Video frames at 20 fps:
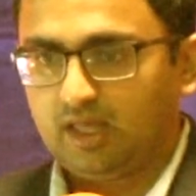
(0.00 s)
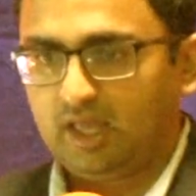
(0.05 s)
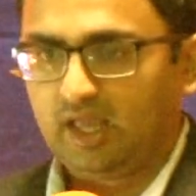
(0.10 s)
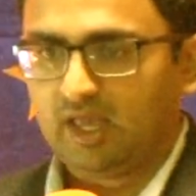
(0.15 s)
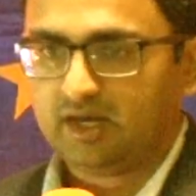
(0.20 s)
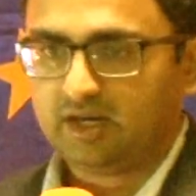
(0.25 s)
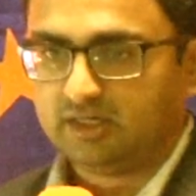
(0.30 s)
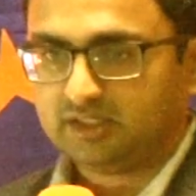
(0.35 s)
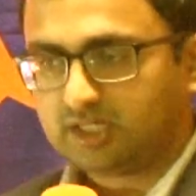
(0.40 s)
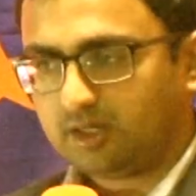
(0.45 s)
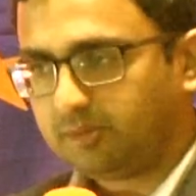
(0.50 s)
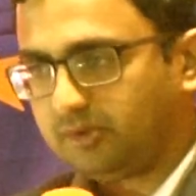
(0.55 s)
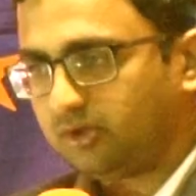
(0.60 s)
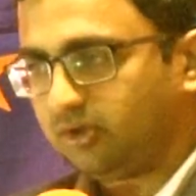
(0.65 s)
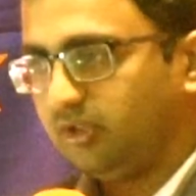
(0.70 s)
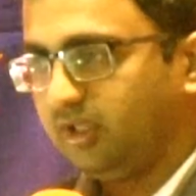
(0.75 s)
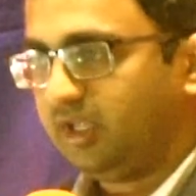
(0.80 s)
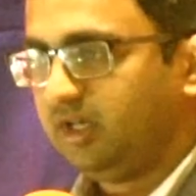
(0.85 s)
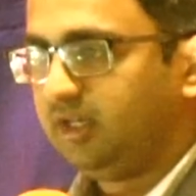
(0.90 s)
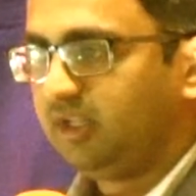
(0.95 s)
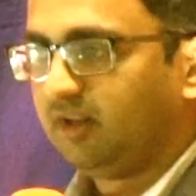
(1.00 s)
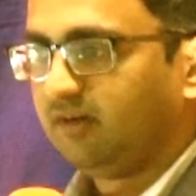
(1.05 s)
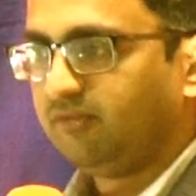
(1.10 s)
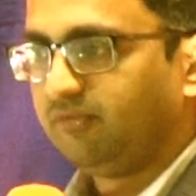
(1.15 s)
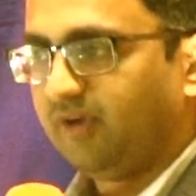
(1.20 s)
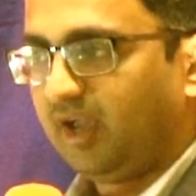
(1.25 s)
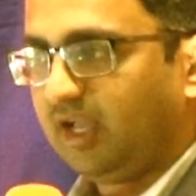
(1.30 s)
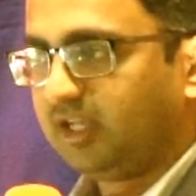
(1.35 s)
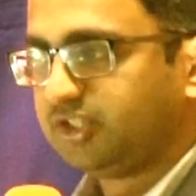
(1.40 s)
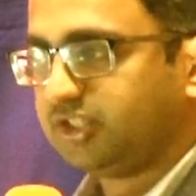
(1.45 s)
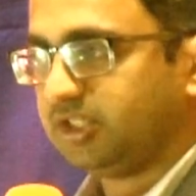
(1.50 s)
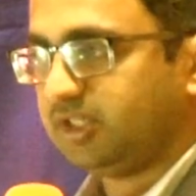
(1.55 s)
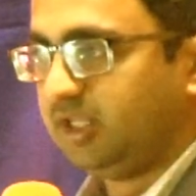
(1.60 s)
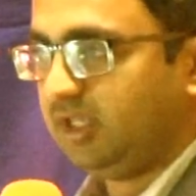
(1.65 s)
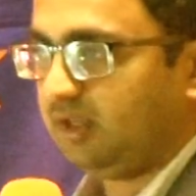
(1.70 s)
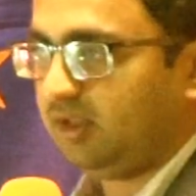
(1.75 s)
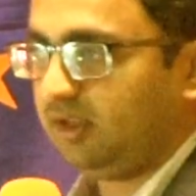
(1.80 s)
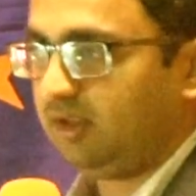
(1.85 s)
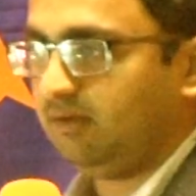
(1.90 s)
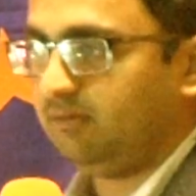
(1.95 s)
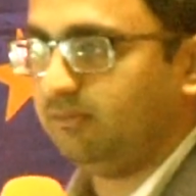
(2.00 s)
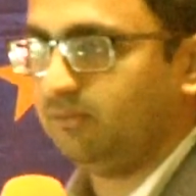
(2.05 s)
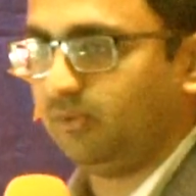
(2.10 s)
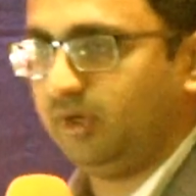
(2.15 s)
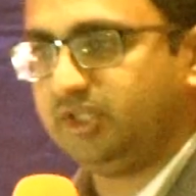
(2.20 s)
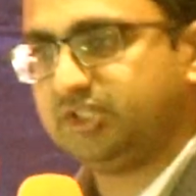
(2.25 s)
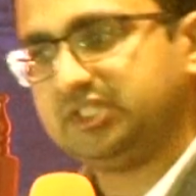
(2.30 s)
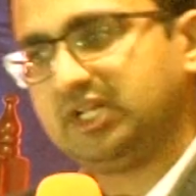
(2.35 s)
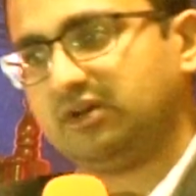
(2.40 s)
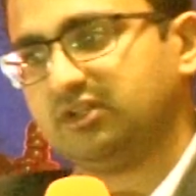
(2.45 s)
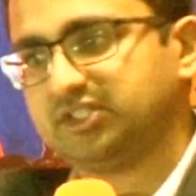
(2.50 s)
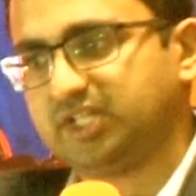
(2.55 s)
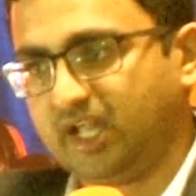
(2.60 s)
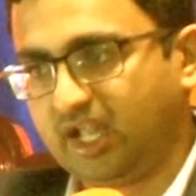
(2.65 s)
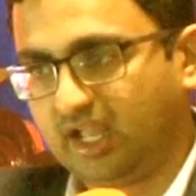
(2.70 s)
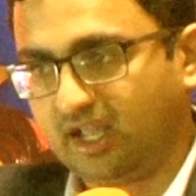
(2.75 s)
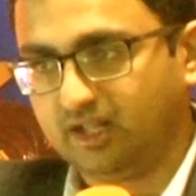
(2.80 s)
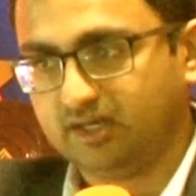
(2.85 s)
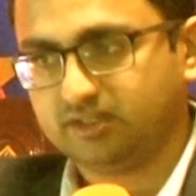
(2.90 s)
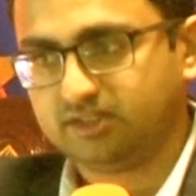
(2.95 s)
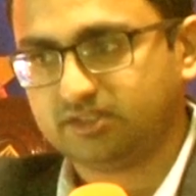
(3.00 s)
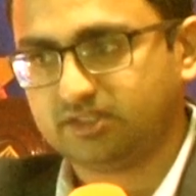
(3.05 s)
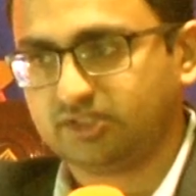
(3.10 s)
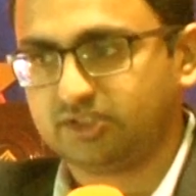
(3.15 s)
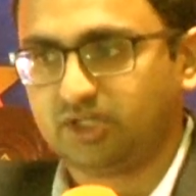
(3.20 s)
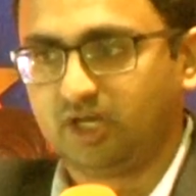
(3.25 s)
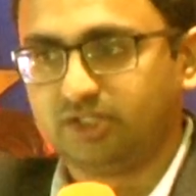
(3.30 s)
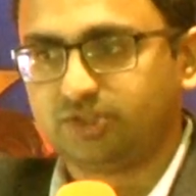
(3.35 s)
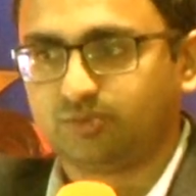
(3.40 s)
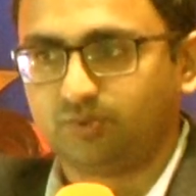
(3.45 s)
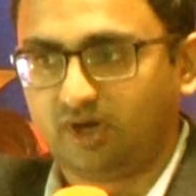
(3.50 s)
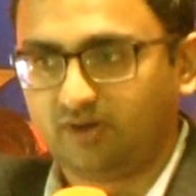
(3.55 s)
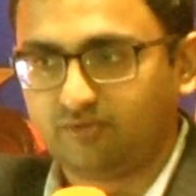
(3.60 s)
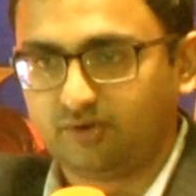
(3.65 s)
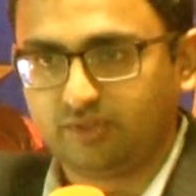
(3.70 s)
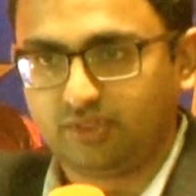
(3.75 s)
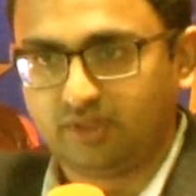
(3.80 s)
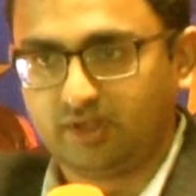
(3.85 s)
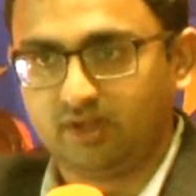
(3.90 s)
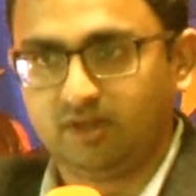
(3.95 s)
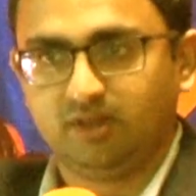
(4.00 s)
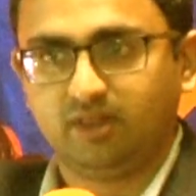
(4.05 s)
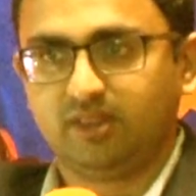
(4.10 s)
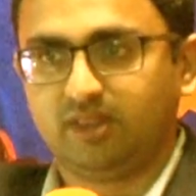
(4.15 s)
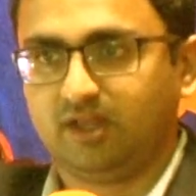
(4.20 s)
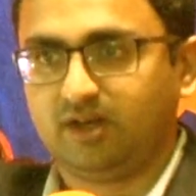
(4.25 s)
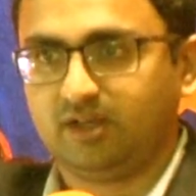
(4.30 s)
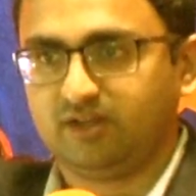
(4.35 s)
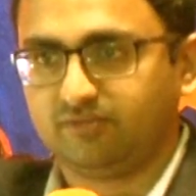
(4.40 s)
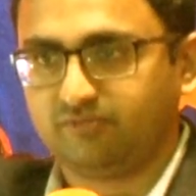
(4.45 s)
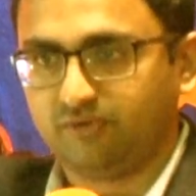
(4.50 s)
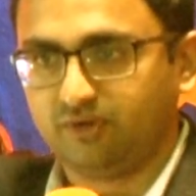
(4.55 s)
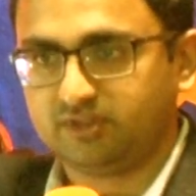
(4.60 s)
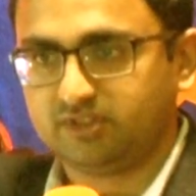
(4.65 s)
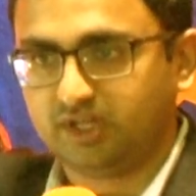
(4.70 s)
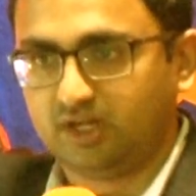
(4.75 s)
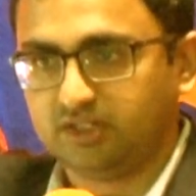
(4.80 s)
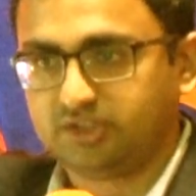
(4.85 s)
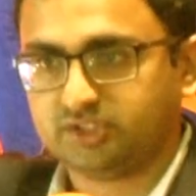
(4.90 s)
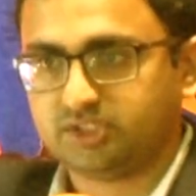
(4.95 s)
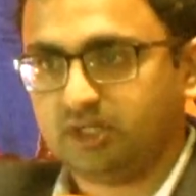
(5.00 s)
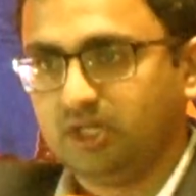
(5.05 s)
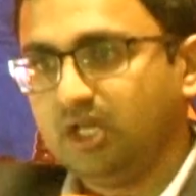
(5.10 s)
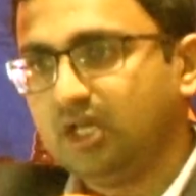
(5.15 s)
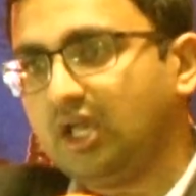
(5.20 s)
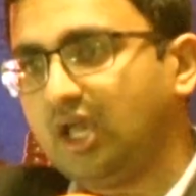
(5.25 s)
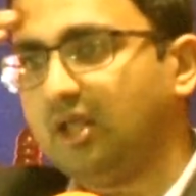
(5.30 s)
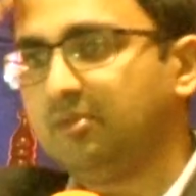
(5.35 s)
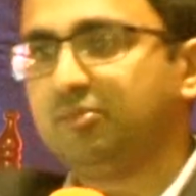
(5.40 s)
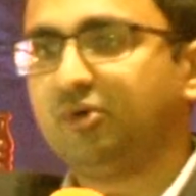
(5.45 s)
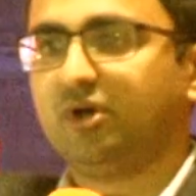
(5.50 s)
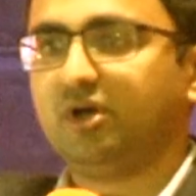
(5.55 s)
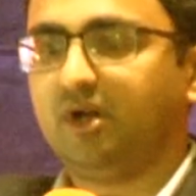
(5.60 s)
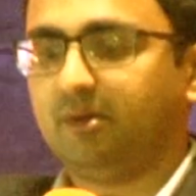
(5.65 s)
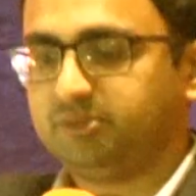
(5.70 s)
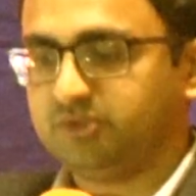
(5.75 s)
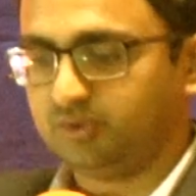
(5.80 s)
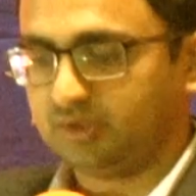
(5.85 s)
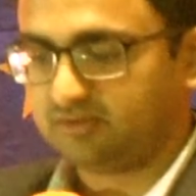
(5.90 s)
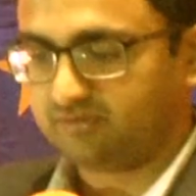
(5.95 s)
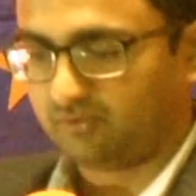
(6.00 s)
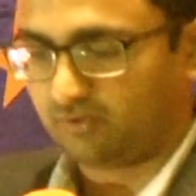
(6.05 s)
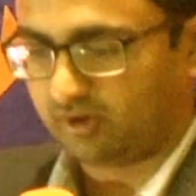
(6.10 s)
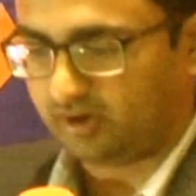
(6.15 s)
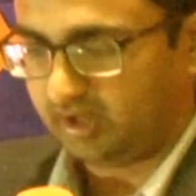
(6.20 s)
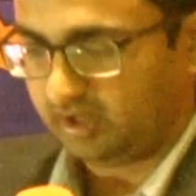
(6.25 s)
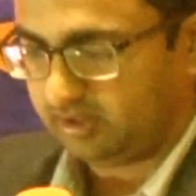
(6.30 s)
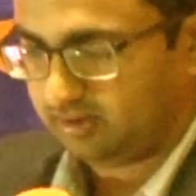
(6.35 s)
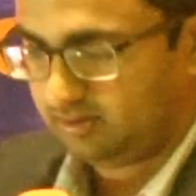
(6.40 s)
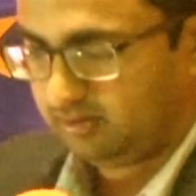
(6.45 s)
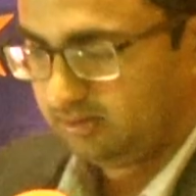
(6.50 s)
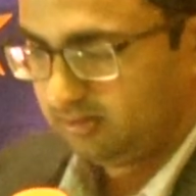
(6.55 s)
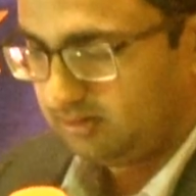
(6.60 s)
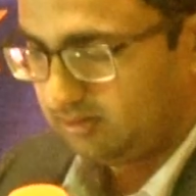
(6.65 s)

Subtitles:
And in typical Indian fashion, he reached out his hand to touch whatever thing that his foot touched and put it up to his forehead.